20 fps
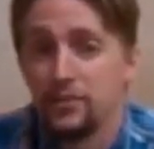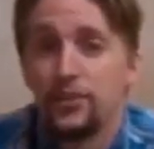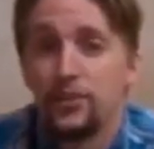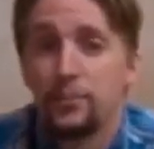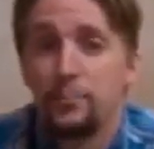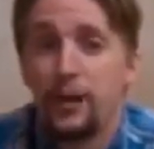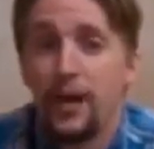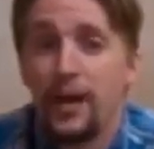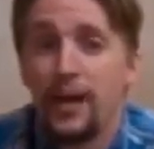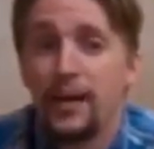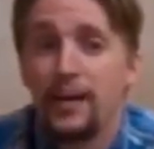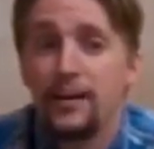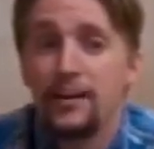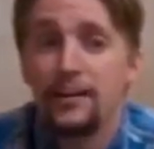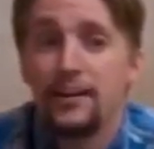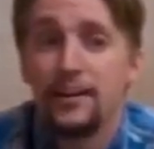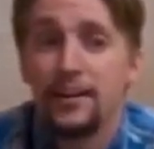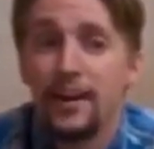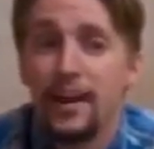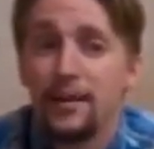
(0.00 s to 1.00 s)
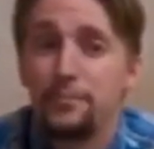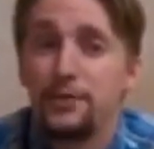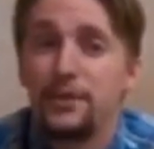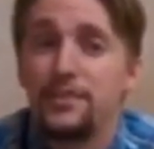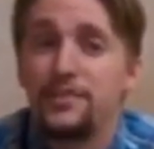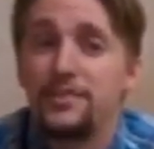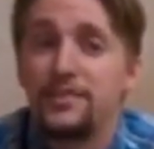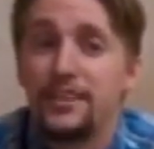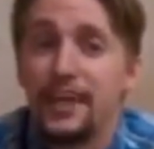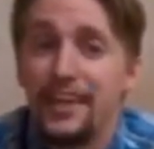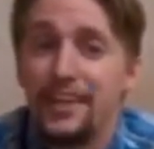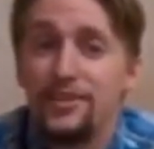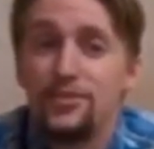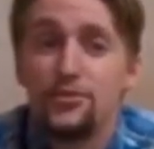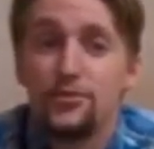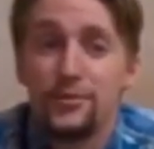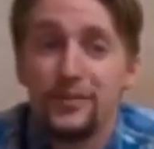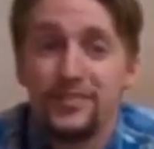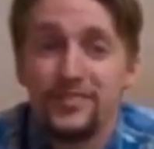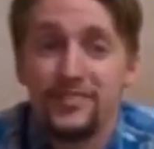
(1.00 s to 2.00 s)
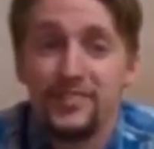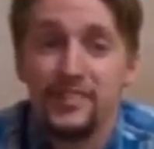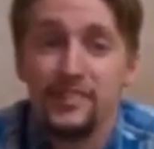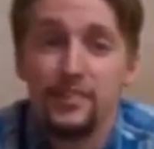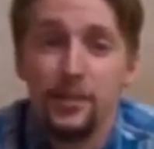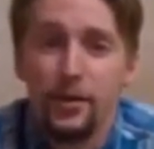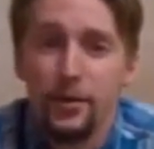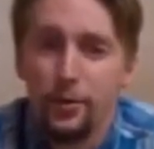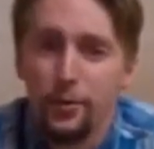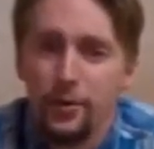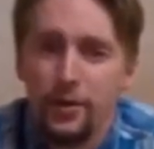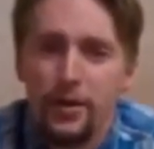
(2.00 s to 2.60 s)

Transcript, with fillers: The pay can be dangerously low.